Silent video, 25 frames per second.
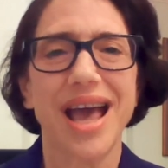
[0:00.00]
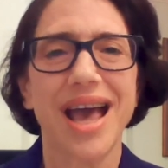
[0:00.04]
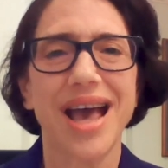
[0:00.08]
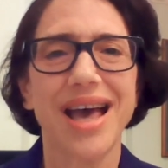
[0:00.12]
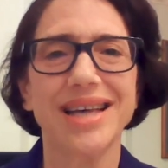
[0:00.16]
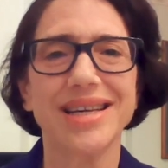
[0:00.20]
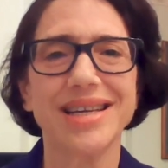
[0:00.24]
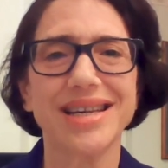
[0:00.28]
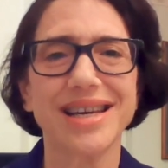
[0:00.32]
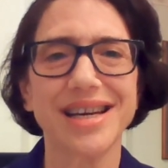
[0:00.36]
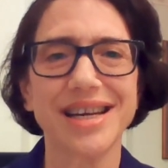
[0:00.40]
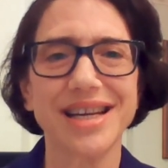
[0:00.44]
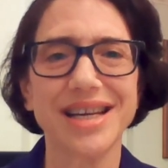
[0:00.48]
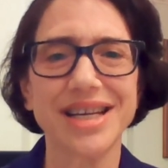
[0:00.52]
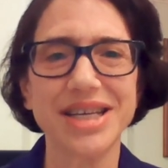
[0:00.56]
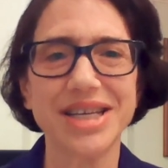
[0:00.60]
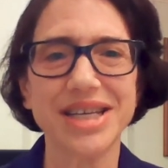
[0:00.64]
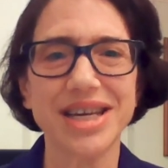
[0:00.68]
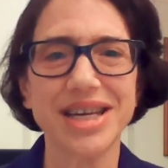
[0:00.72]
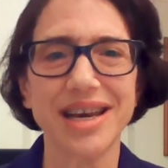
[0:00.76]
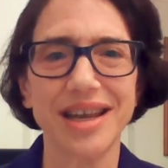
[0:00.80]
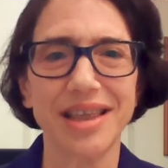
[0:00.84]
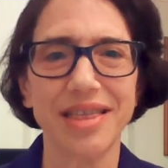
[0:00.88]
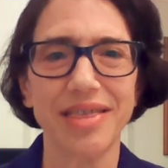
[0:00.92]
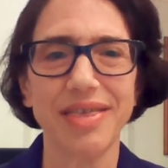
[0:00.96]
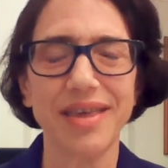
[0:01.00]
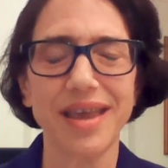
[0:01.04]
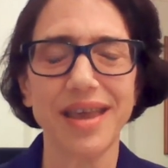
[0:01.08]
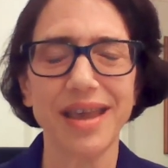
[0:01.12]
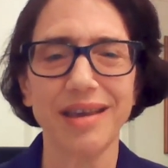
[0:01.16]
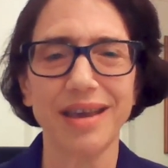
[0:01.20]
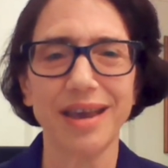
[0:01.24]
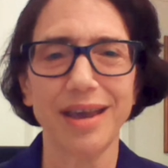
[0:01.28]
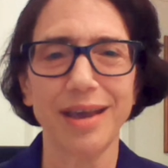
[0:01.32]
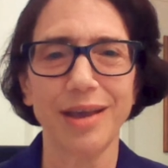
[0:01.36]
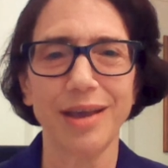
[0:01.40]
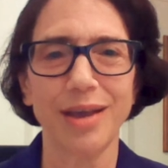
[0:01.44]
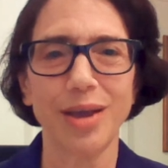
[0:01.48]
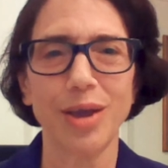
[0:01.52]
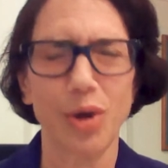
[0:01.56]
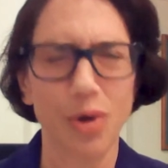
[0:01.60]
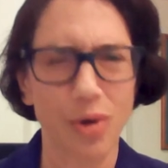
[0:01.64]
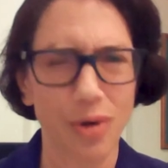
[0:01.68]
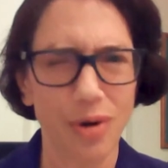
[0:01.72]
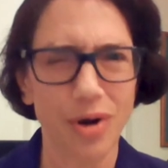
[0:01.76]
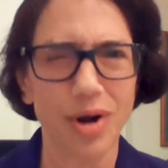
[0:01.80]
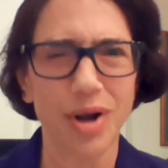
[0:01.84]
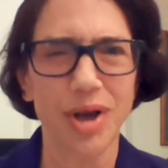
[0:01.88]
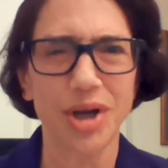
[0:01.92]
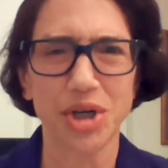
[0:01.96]
as it is in thinking
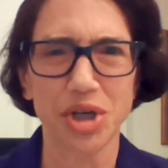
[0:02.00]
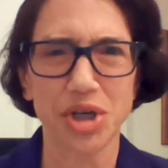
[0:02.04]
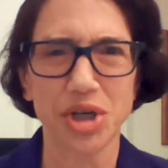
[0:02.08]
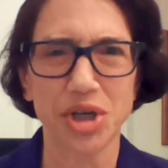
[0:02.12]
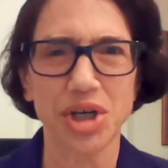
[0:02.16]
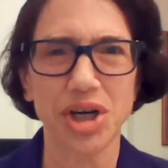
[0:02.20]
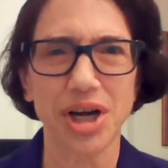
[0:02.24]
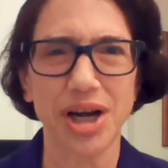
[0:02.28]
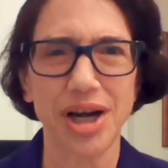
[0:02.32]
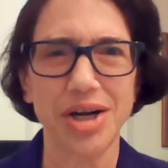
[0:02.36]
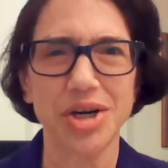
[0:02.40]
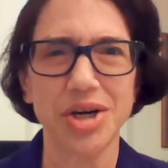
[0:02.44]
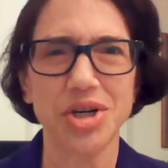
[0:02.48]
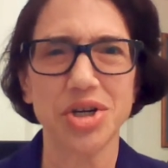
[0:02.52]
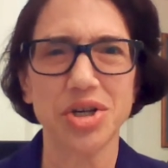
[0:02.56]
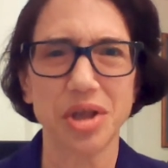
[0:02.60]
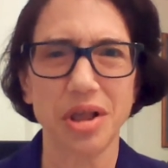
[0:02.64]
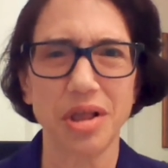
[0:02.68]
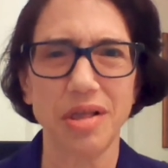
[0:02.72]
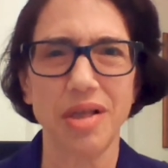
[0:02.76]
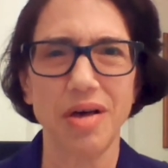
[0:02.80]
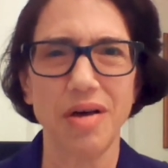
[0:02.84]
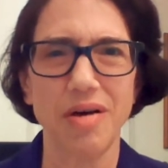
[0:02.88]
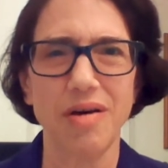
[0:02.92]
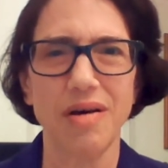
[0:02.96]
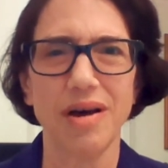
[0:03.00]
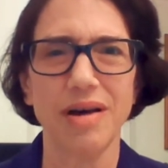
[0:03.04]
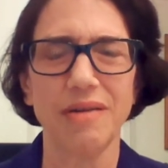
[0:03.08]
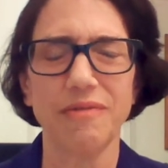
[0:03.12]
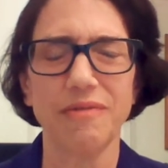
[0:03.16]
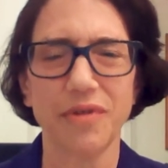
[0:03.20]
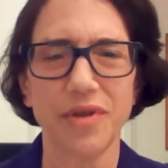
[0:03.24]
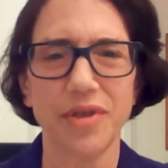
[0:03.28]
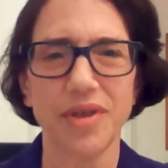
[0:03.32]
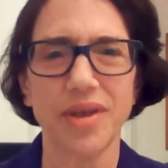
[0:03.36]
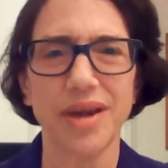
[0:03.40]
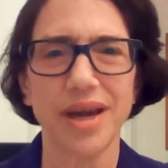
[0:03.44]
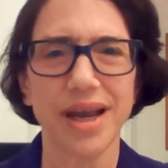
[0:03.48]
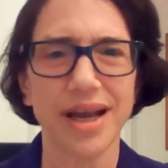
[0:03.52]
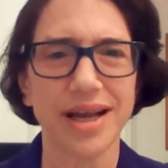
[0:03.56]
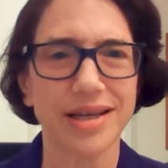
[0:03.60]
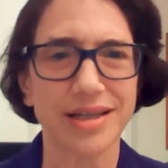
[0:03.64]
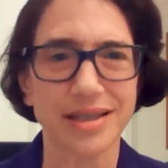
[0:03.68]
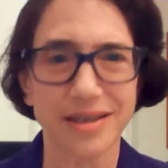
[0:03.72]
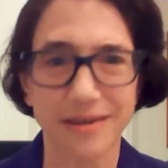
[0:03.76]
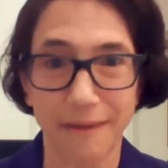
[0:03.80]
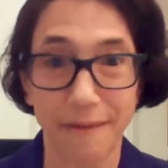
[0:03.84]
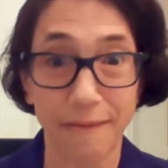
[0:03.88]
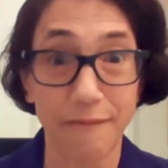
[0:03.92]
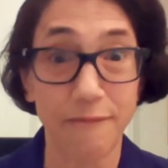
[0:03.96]
you're going to change the law for the
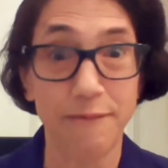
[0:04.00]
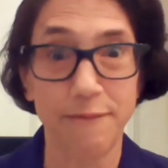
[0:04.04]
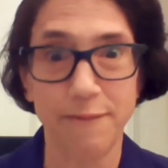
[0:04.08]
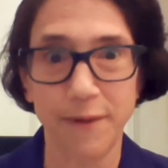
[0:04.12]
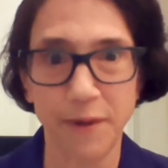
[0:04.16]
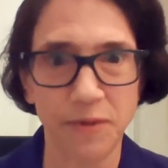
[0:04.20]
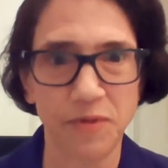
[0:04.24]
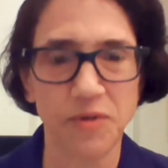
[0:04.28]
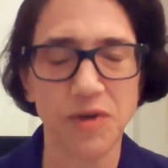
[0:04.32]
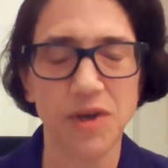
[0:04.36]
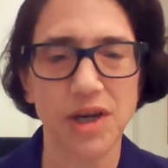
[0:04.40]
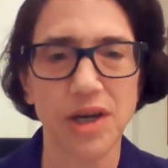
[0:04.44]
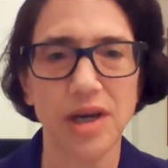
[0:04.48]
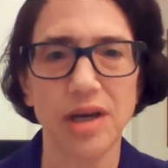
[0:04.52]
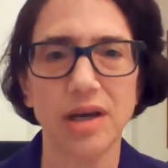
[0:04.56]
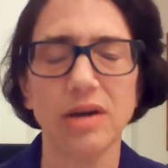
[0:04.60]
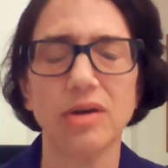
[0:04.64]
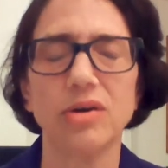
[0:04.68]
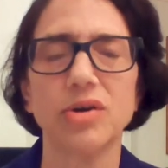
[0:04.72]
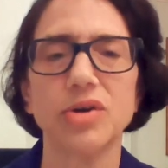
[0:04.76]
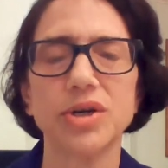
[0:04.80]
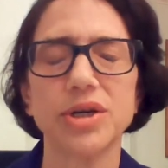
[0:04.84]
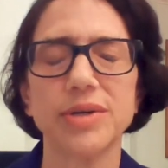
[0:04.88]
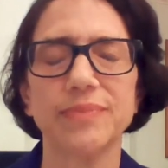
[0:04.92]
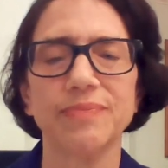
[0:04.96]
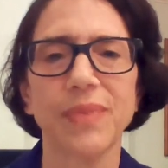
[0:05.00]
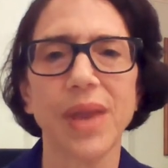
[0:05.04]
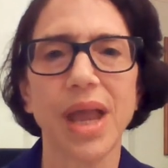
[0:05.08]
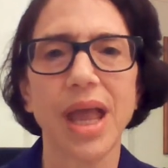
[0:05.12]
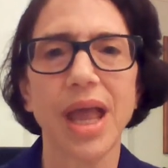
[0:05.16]
next 50 years.